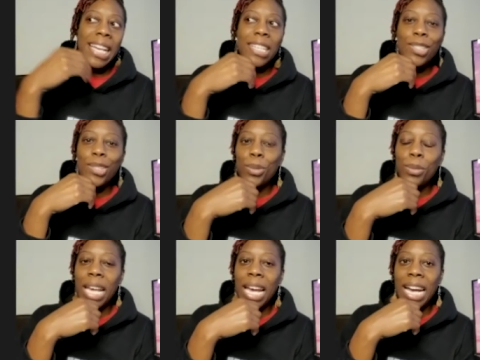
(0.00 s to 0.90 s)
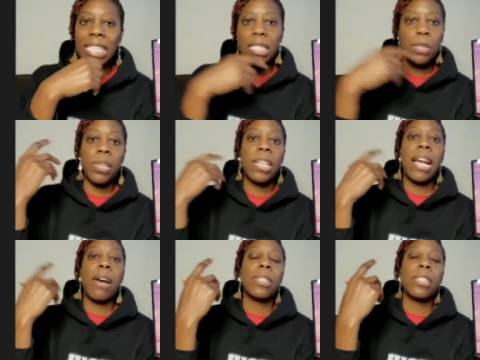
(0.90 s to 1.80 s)
I didn't do that. I just put it
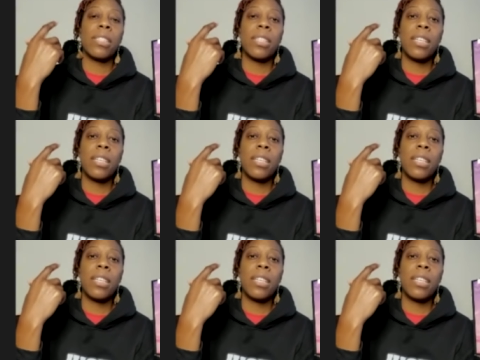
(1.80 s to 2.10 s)
out there.